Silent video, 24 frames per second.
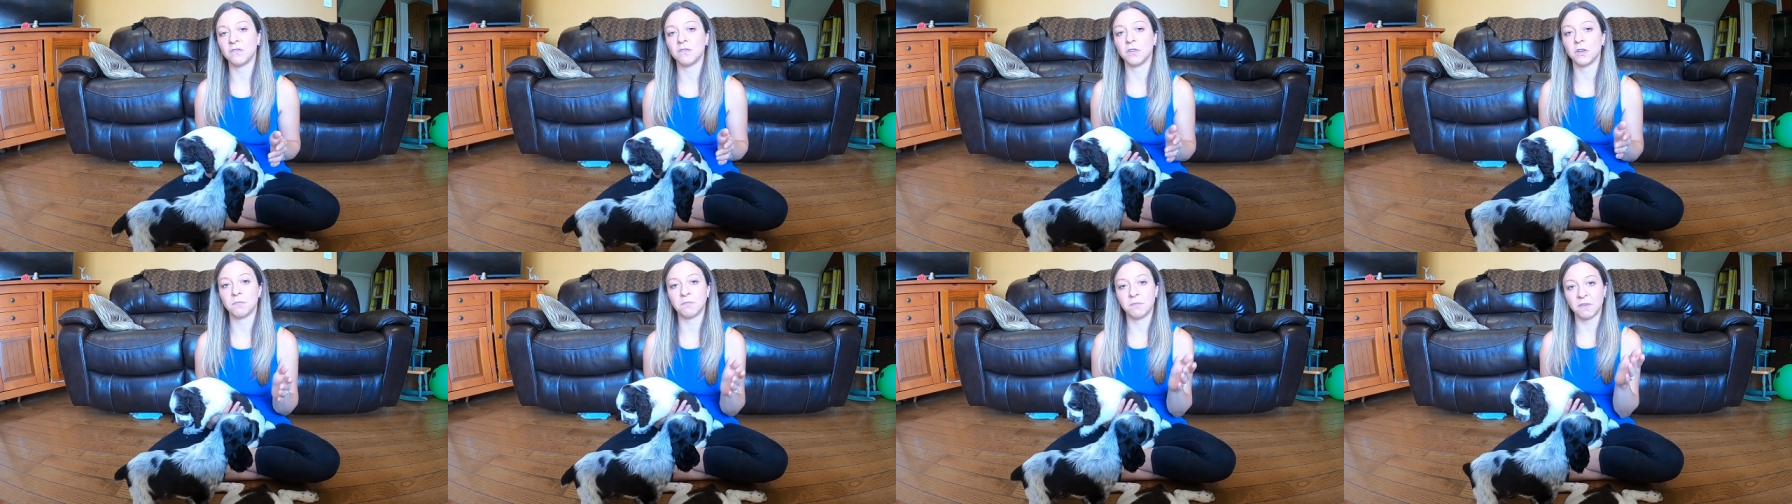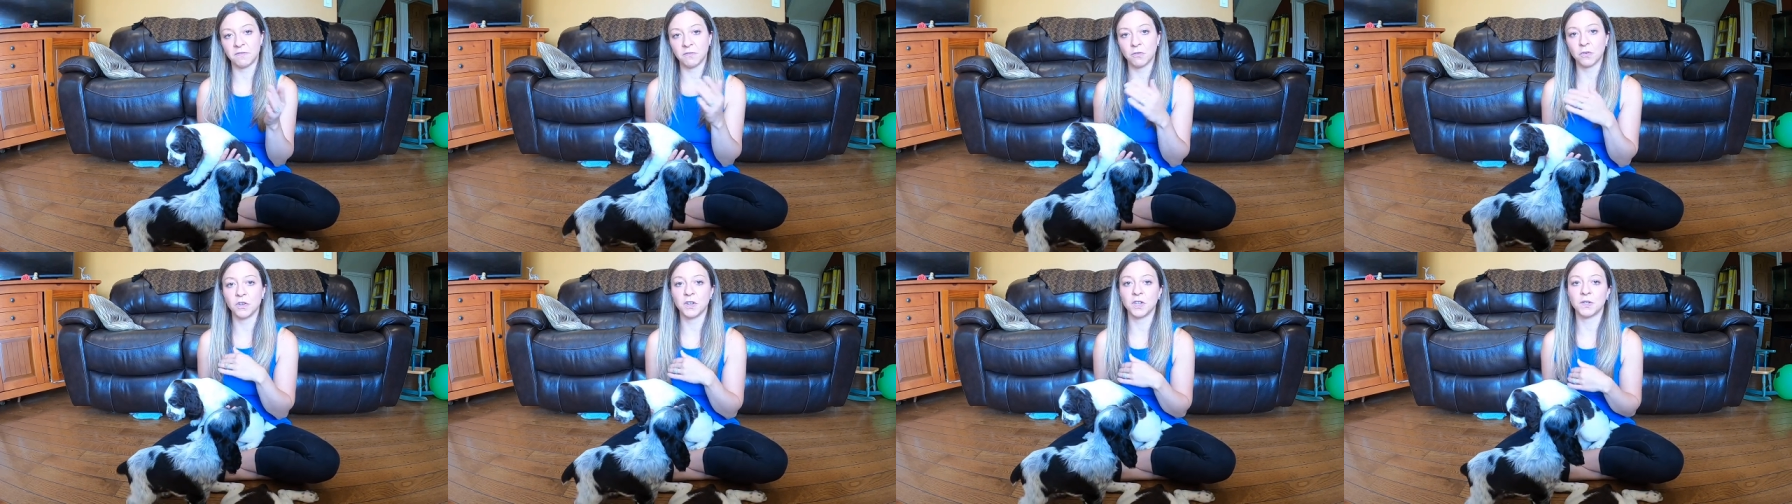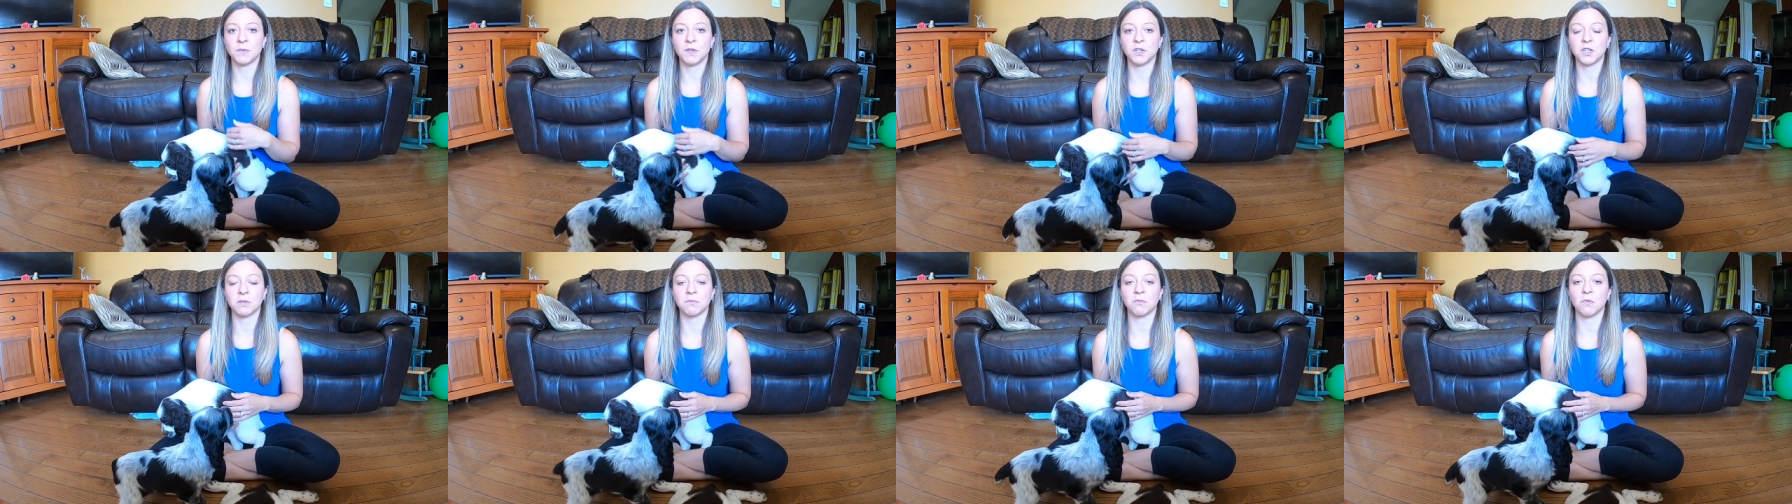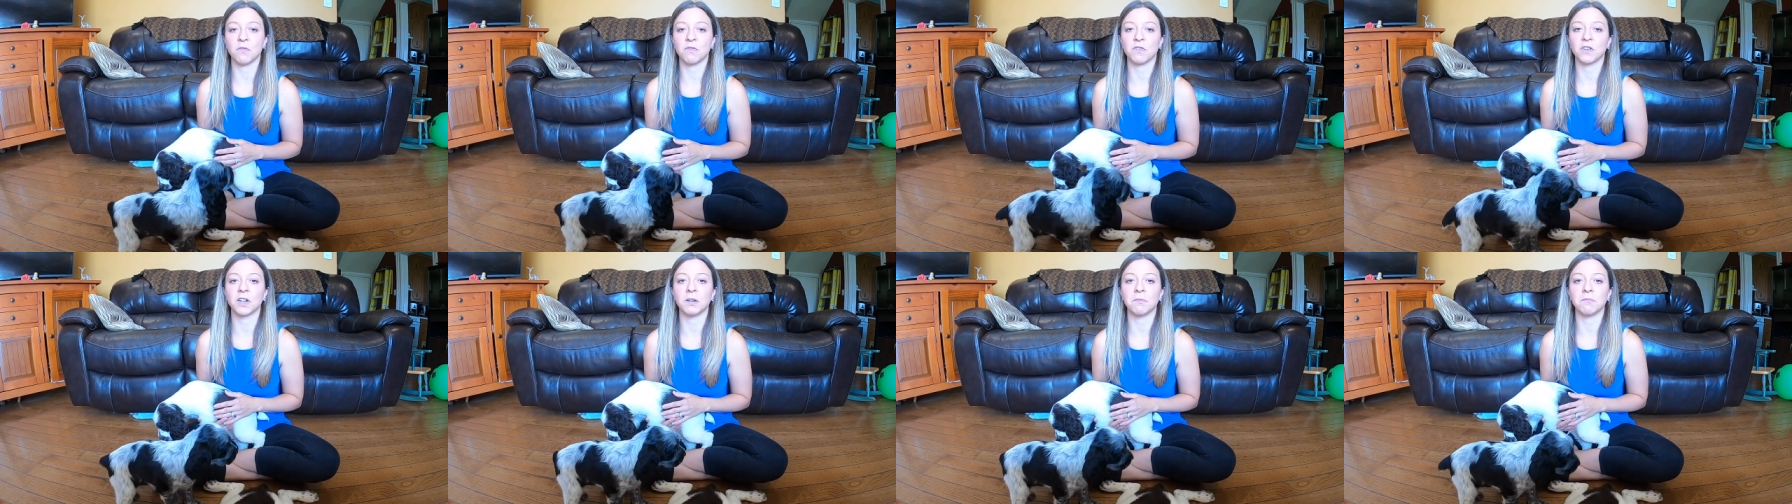food before you switch them
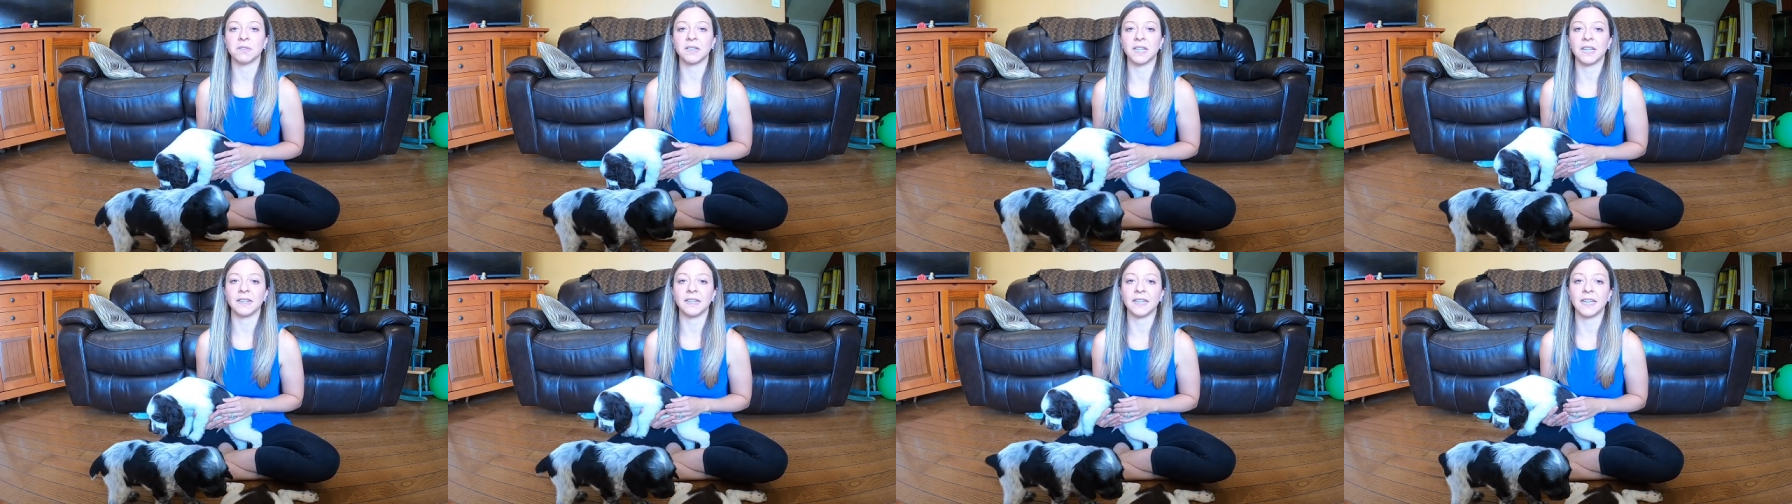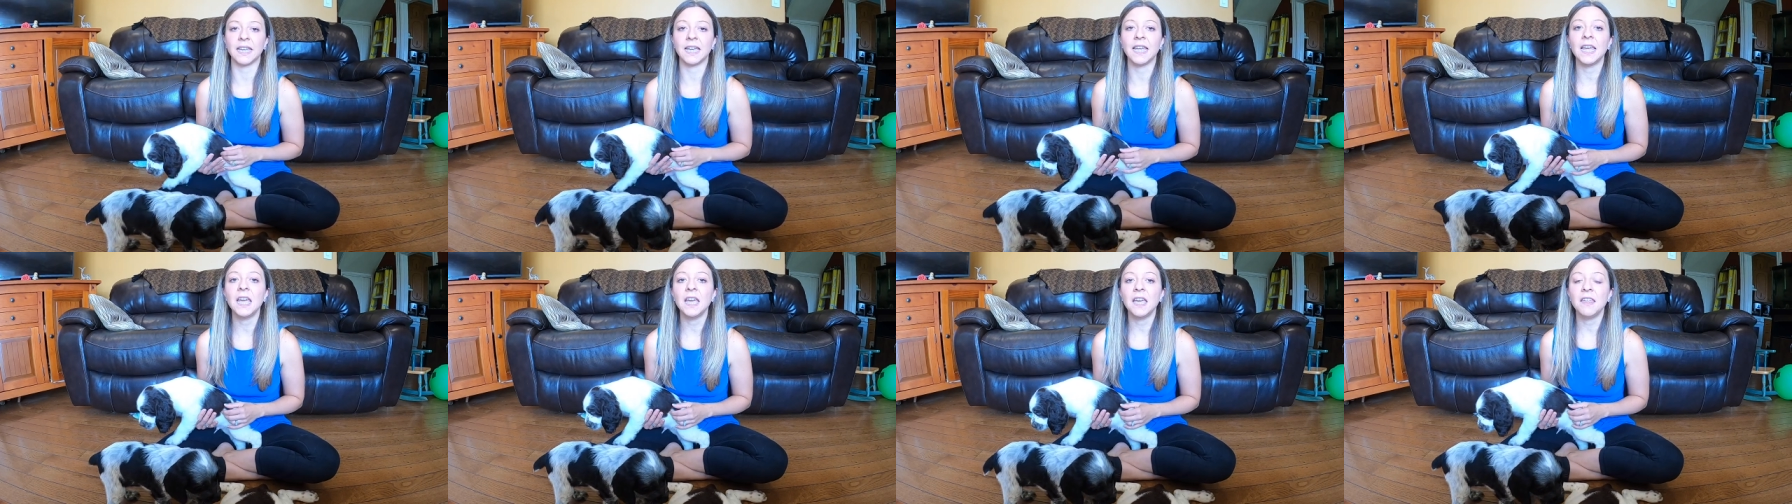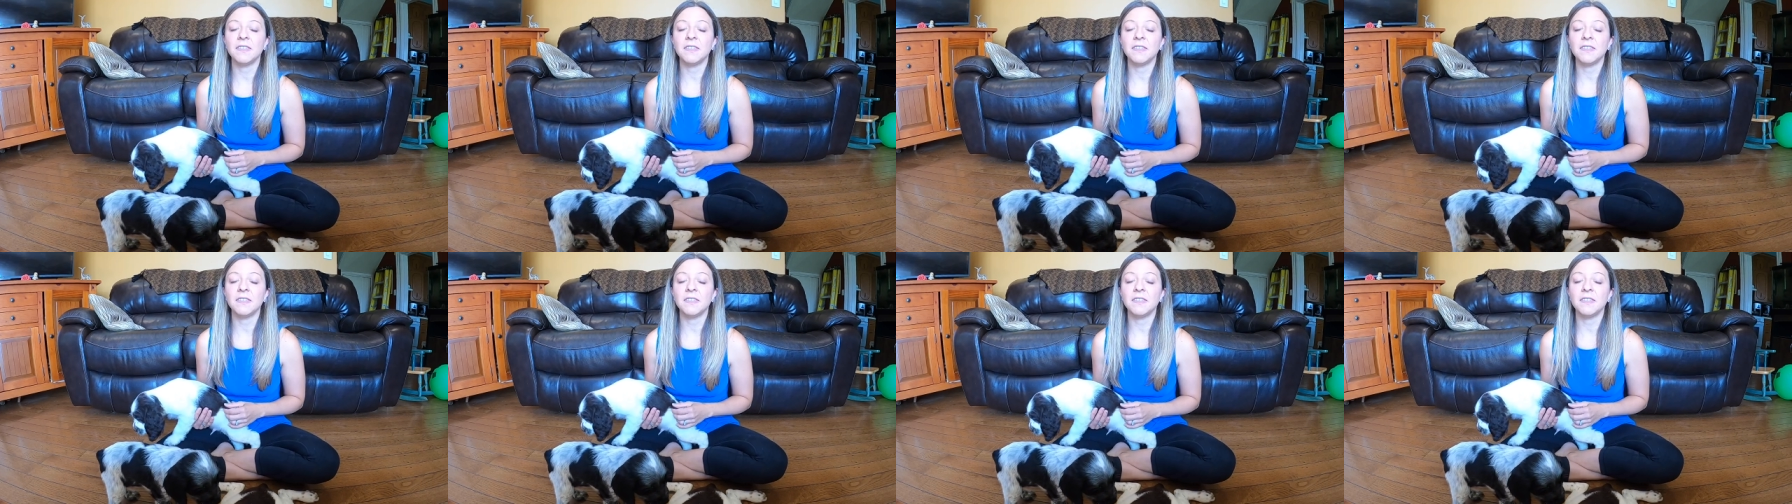over completely.